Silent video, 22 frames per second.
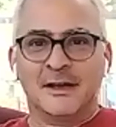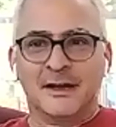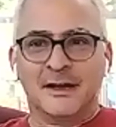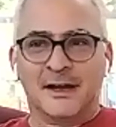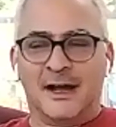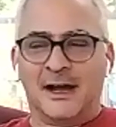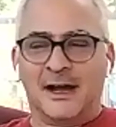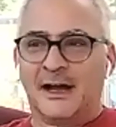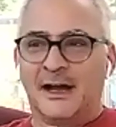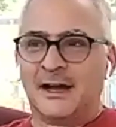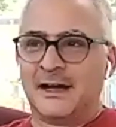
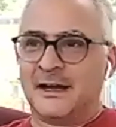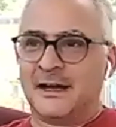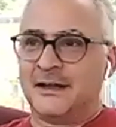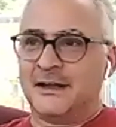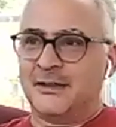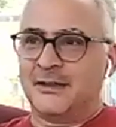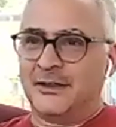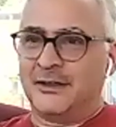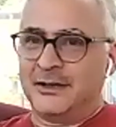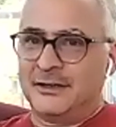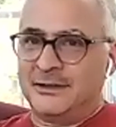
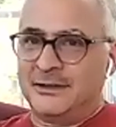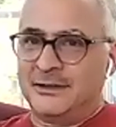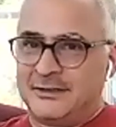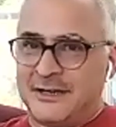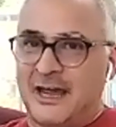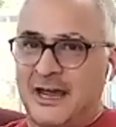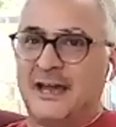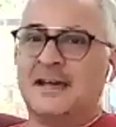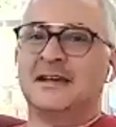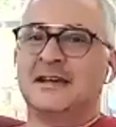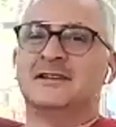The
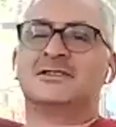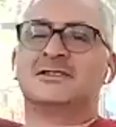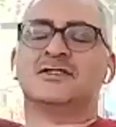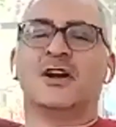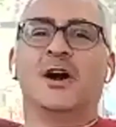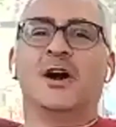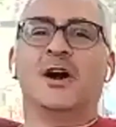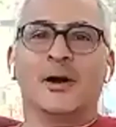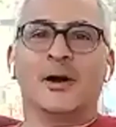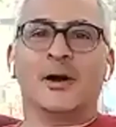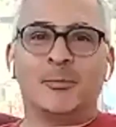days
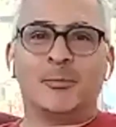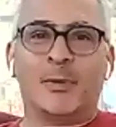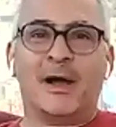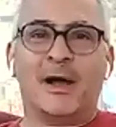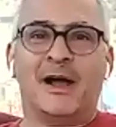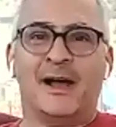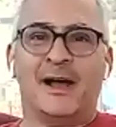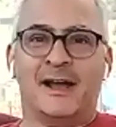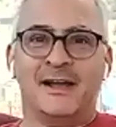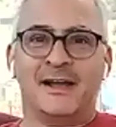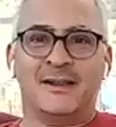are
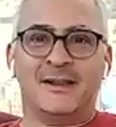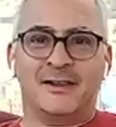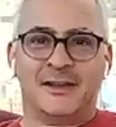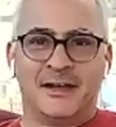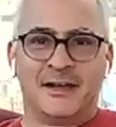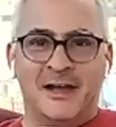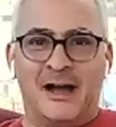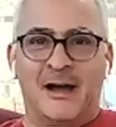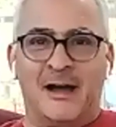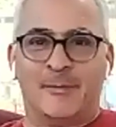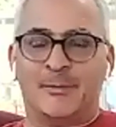
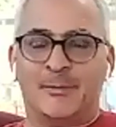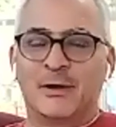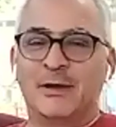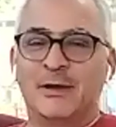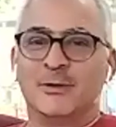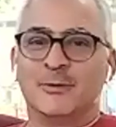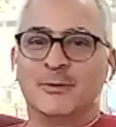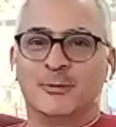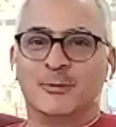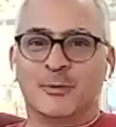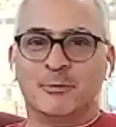piling up.
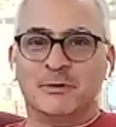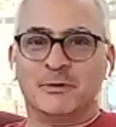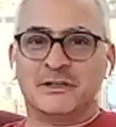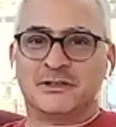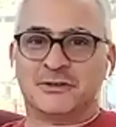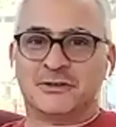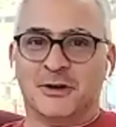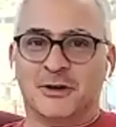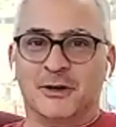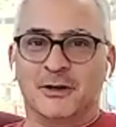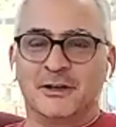When we
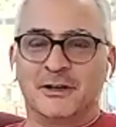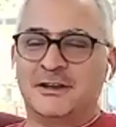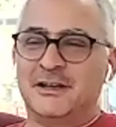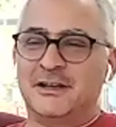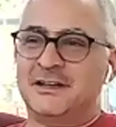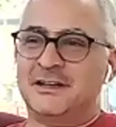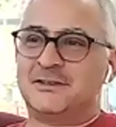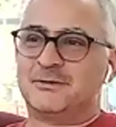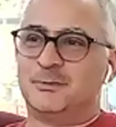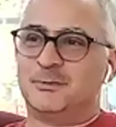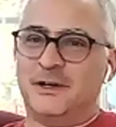started
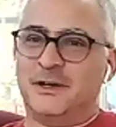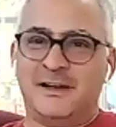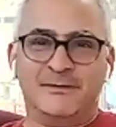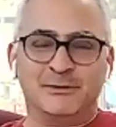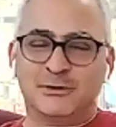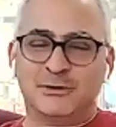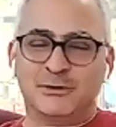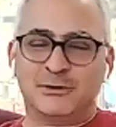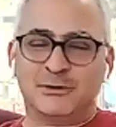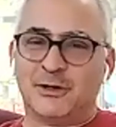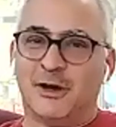this, we never
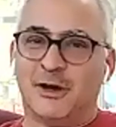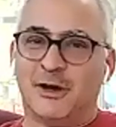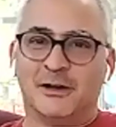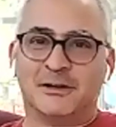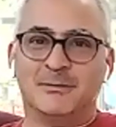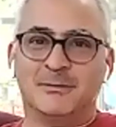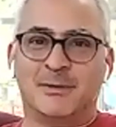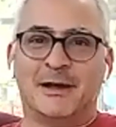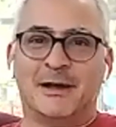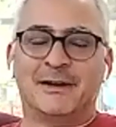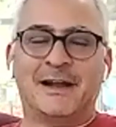talked
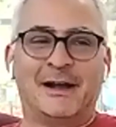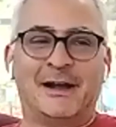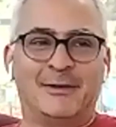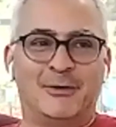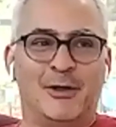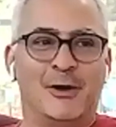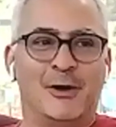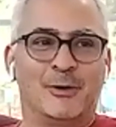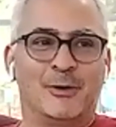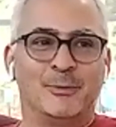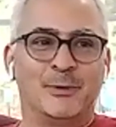about how
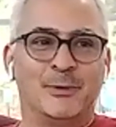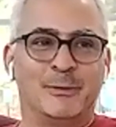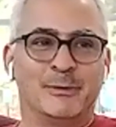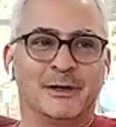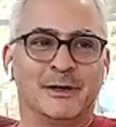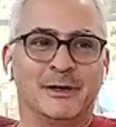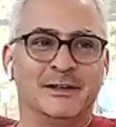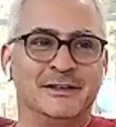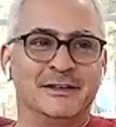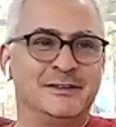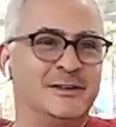long we were
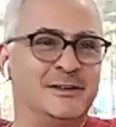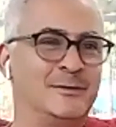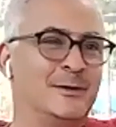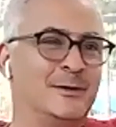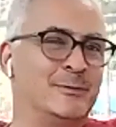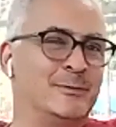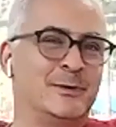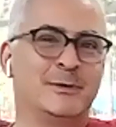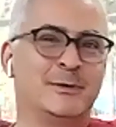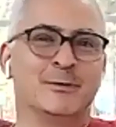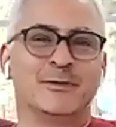going to do it.
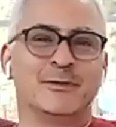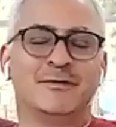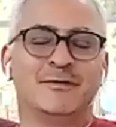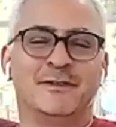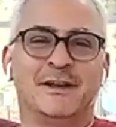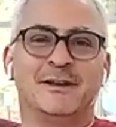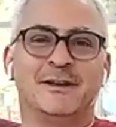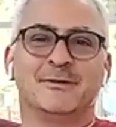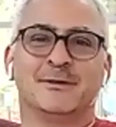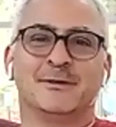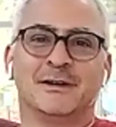We were
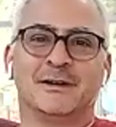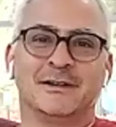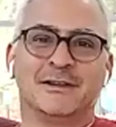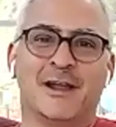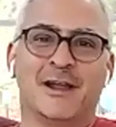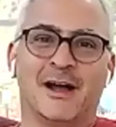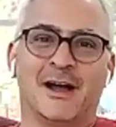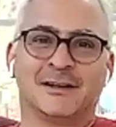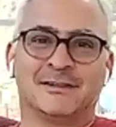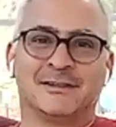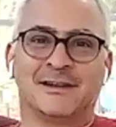figuring
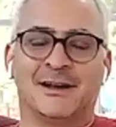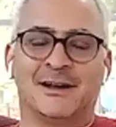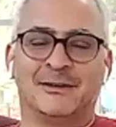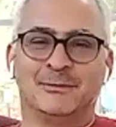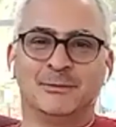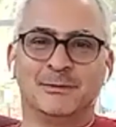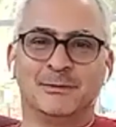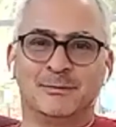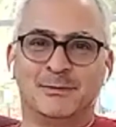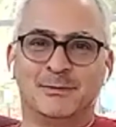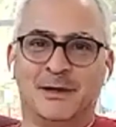lockdown
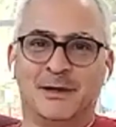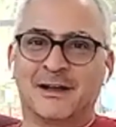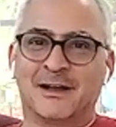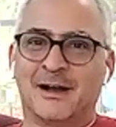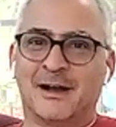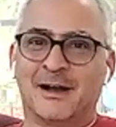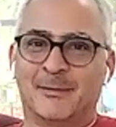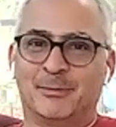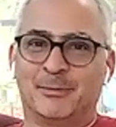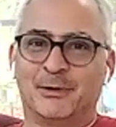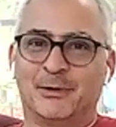would be a
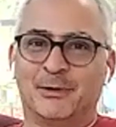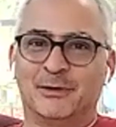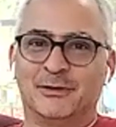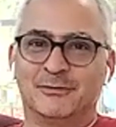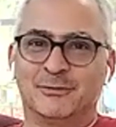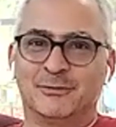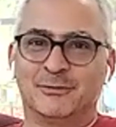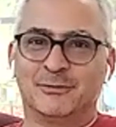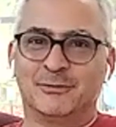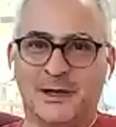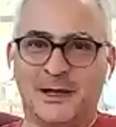couple of
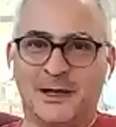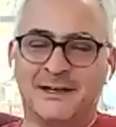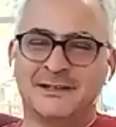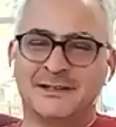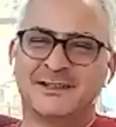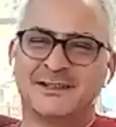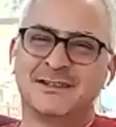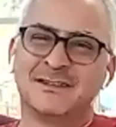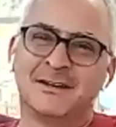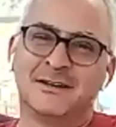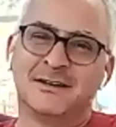weeks,
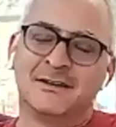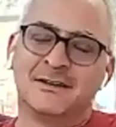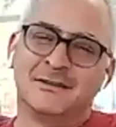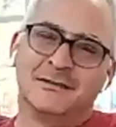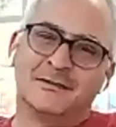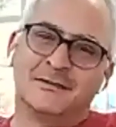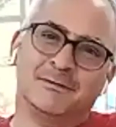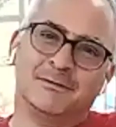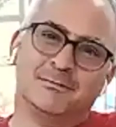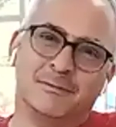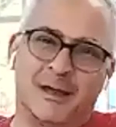
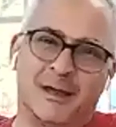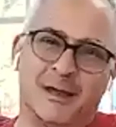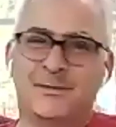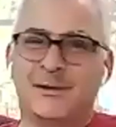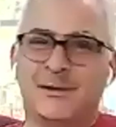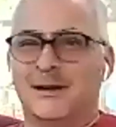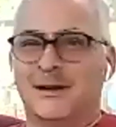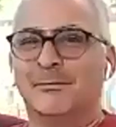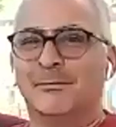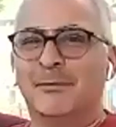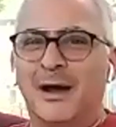maybe
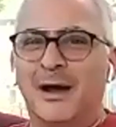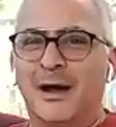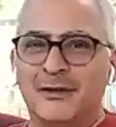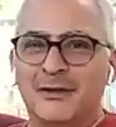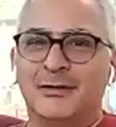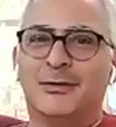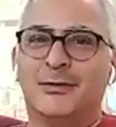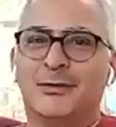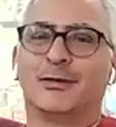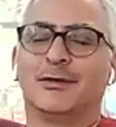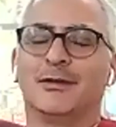a
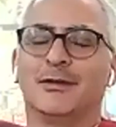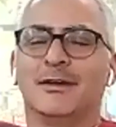month.